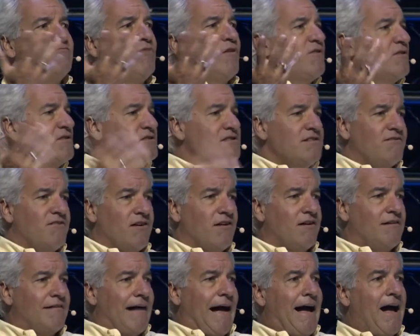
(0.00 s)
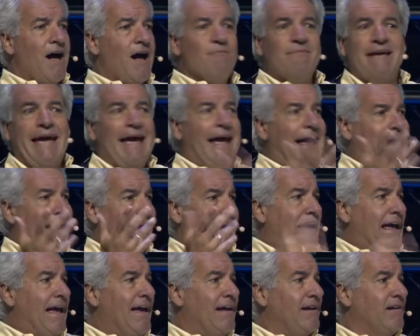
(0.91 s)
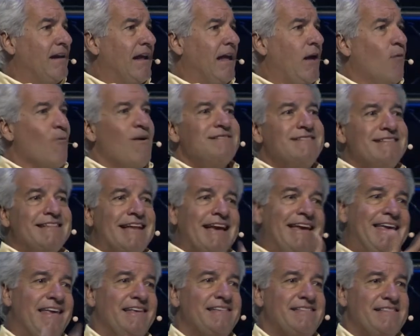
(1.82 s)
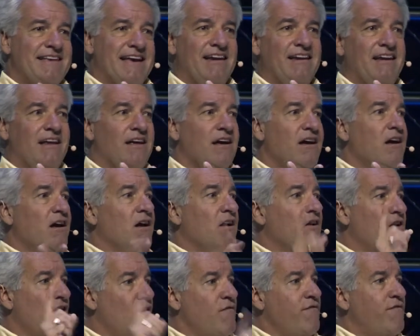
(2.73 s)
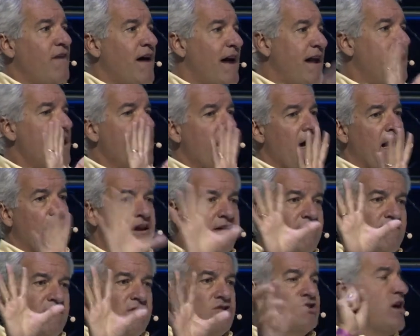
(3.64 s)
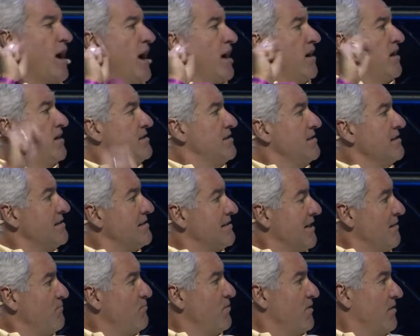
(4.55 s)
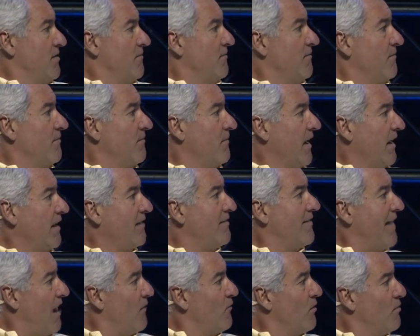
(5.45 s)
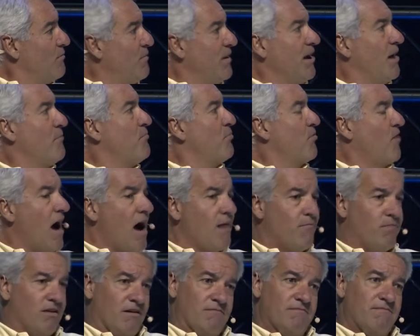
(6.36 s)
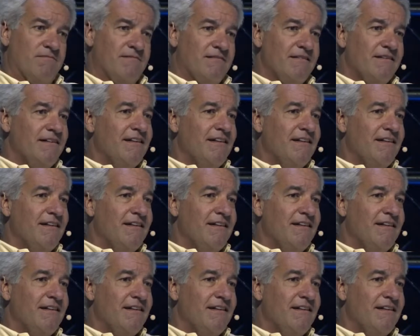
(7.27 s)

well, first of all, I'm gay. And it wasn't like he said, go find 9 vaginas and sleep with them. Like, that would be a problem.